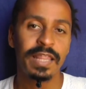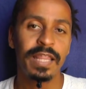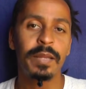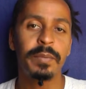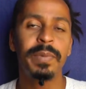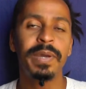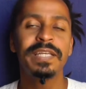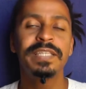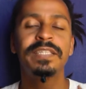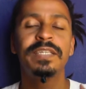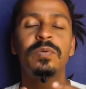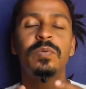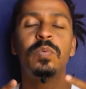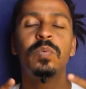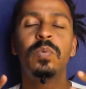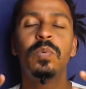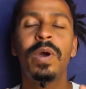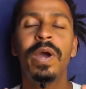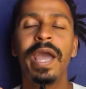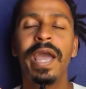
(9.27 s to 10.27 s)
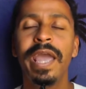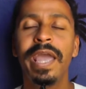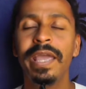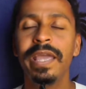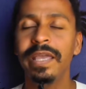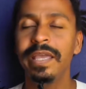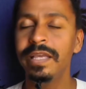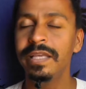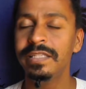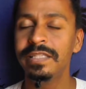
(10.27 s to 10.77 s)
that makes it
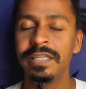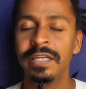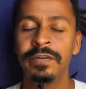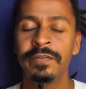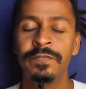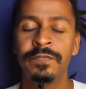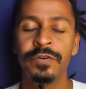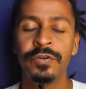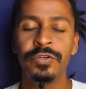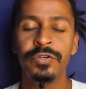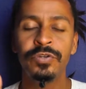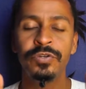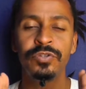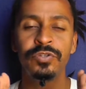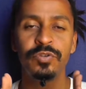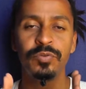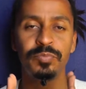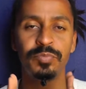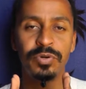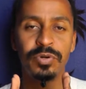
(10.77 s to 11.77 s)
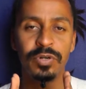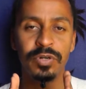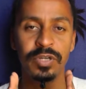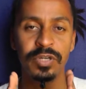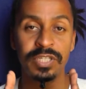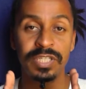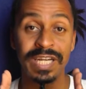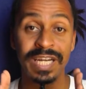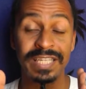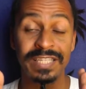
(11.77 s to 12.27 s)
way easier for you to pull
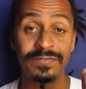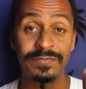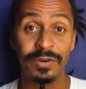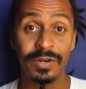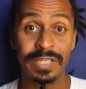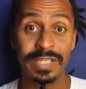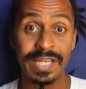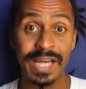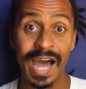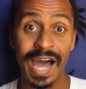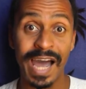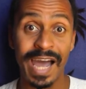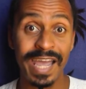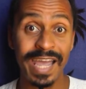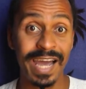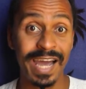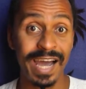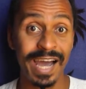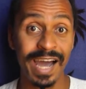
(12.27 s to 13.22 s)
your chest voice higher,